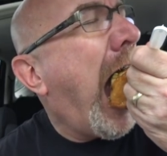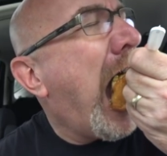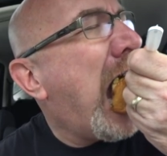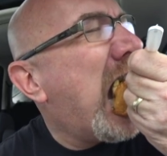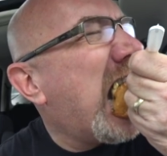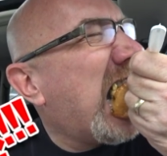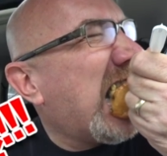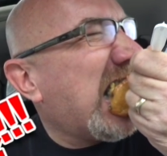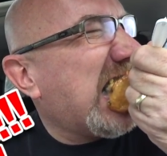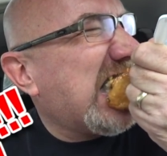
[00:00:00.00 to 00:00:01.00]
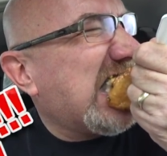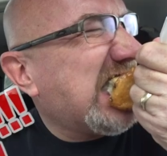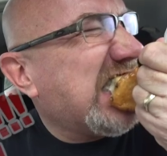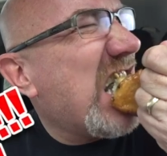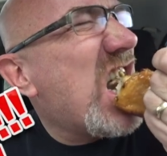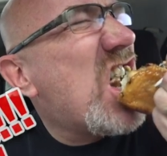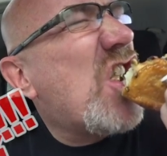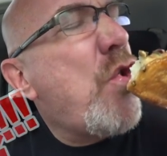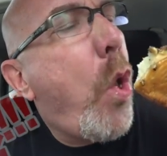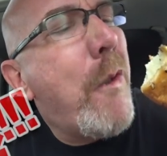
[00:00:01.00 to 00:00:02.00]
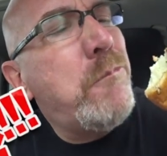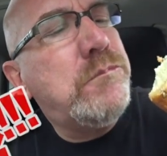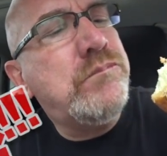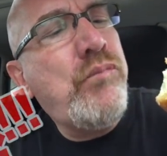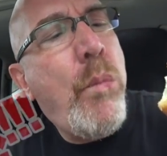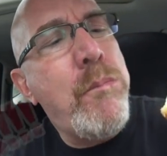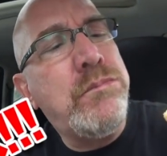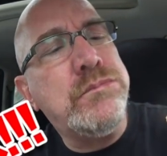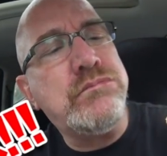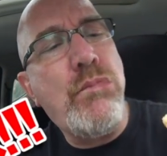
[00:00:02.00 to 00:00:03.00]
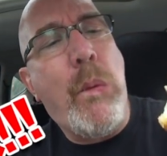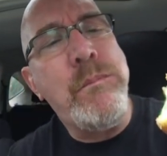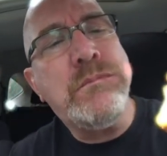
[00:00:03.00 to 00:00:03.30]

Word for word: Mmm. Mmm.